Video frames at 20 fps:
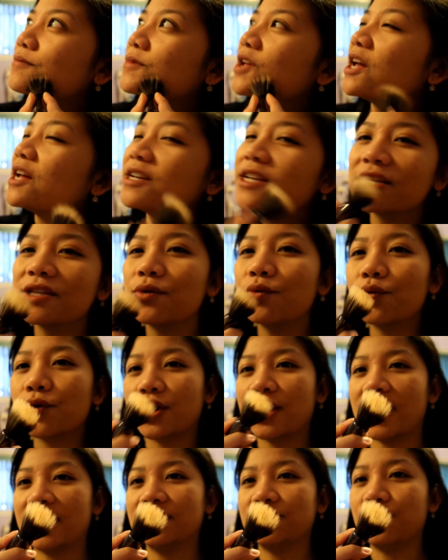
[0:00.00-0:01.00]
it doesn't
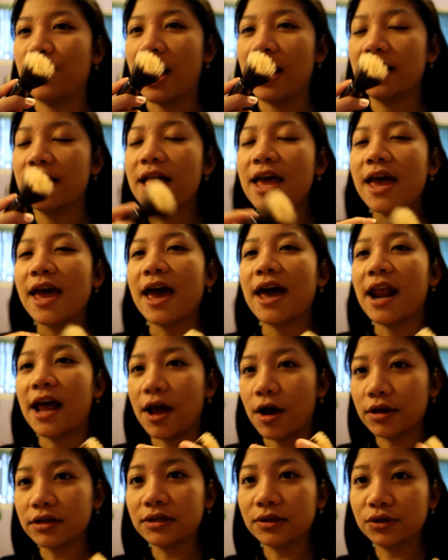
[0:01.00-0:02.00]
work as well. And
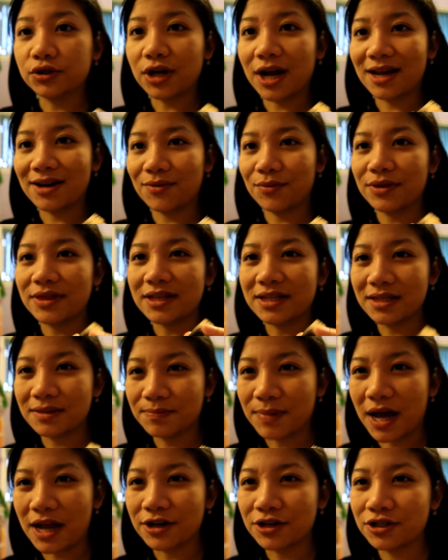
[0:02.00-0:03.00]
I also tried it with a
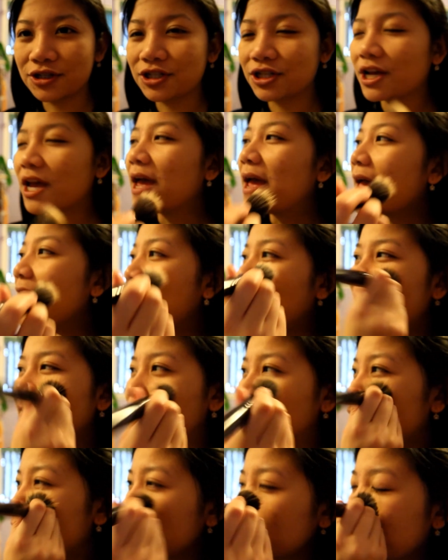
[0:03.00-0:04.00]
sponge, and I
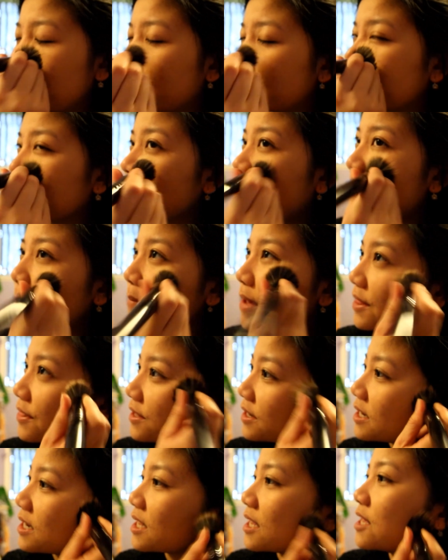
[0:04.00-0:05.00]
don't like that
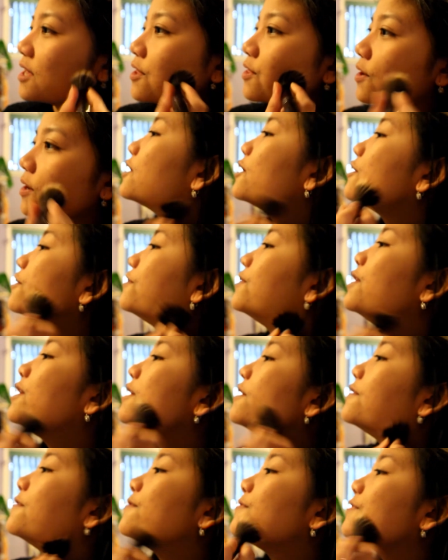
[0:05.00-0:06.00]
method either. So
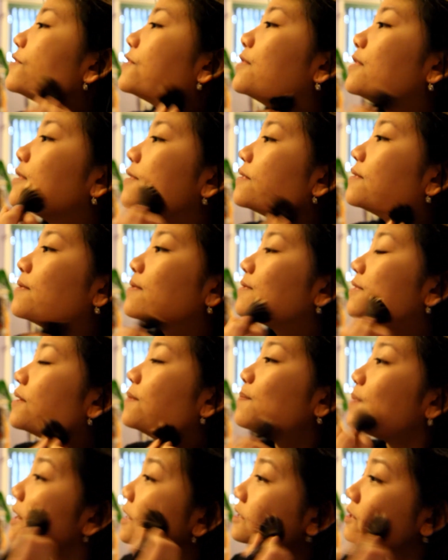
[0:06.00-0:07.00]
the
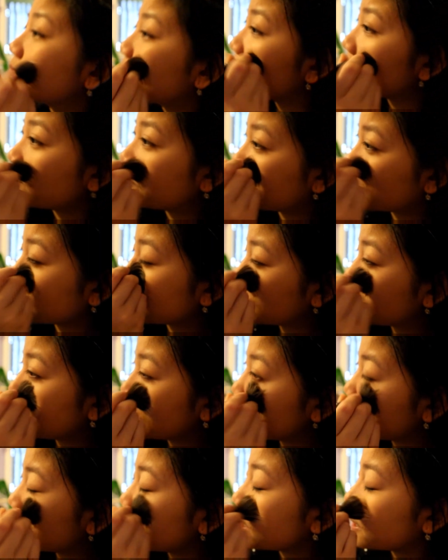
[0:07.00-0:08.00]
best one for
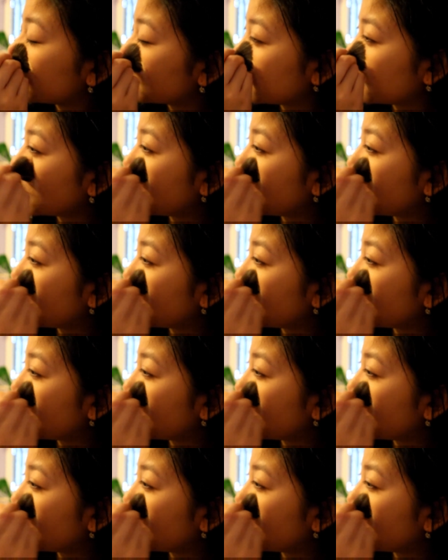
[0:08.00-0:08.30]
me,